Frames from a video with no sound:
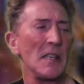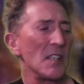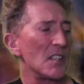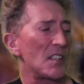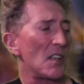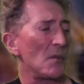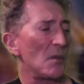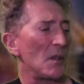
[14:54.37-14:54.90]

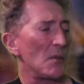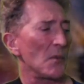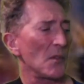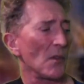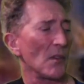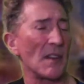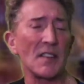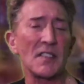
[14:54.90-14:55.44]
So with
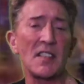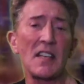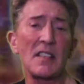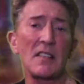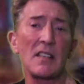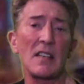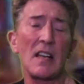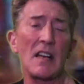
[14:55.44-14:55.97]
all that said,
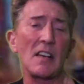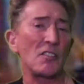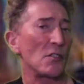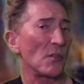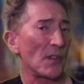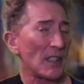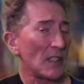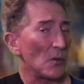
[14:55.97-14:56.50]
I
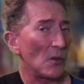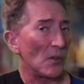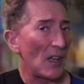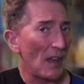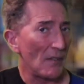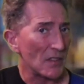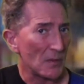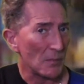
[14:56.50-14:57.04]
shall thank you all
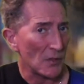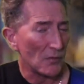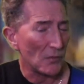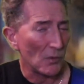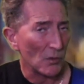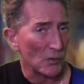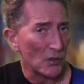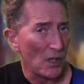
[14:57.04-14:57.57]
ever so much
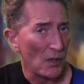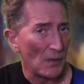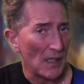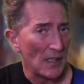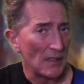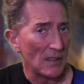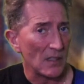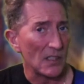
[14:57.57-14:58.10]
for tuning
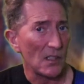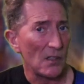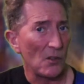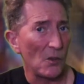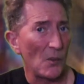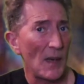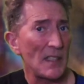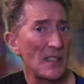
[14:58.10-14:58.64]
in as
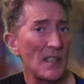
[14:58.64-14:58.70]
always,